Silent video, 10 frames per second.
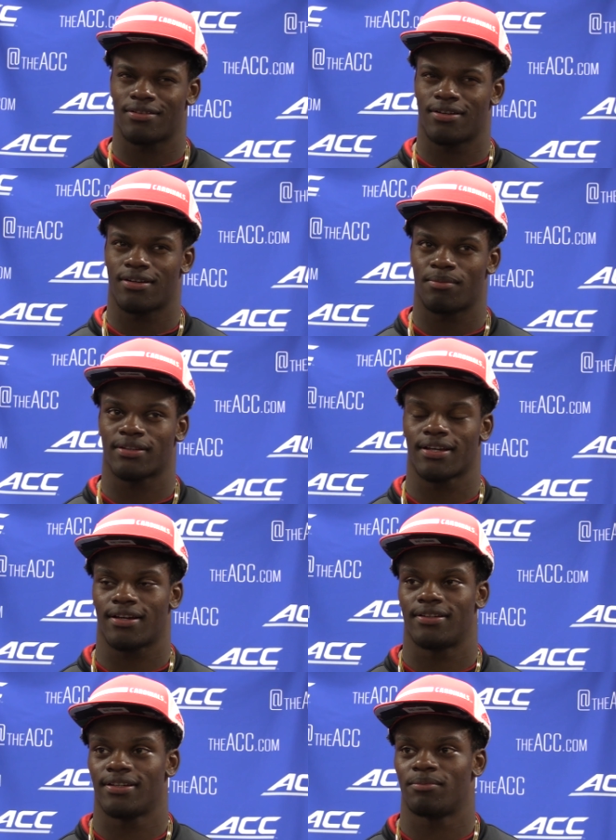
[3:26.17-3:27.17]
I think I
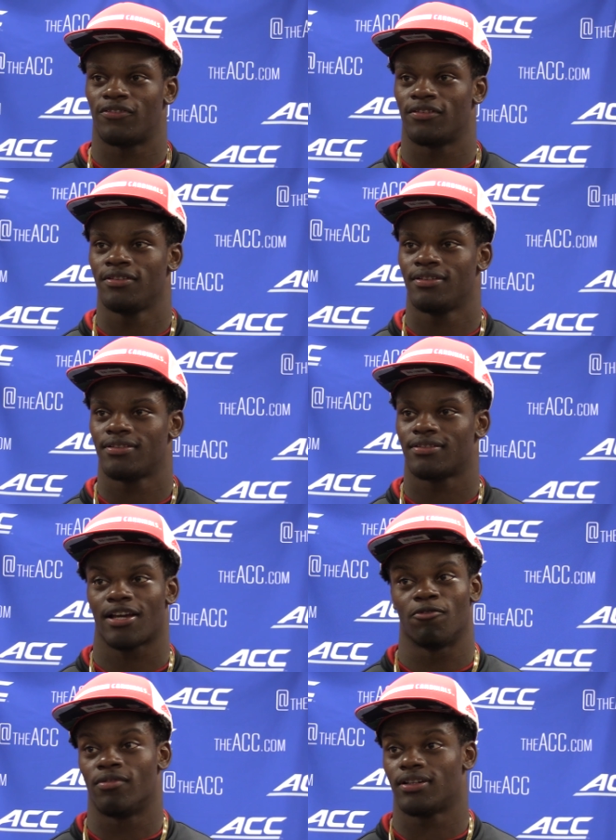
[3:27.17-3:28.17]
did before.
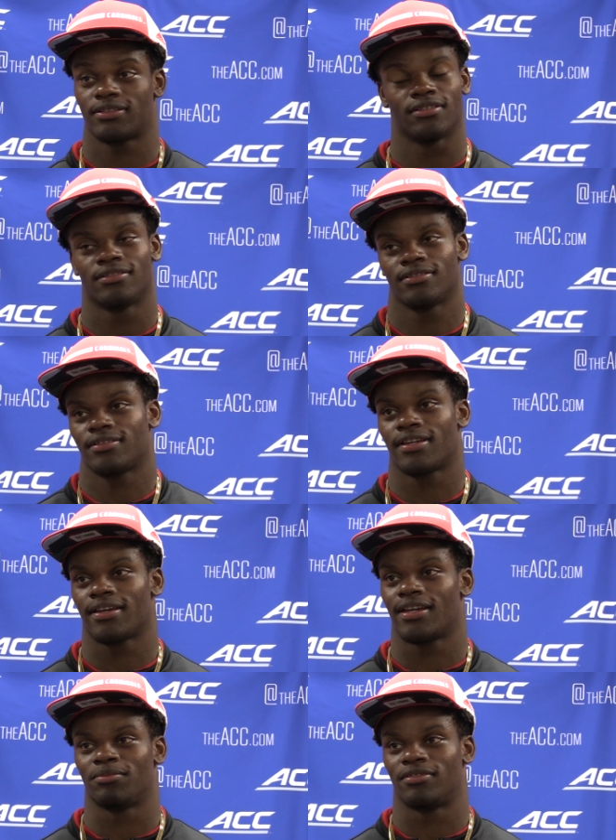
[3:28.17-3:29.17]
Like, once, though. Can't
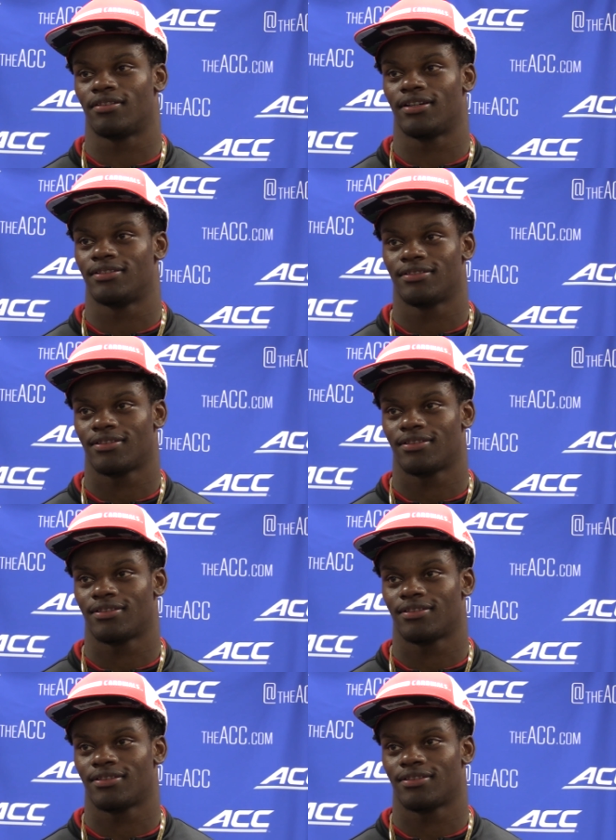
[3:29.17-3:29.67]
catch me twice.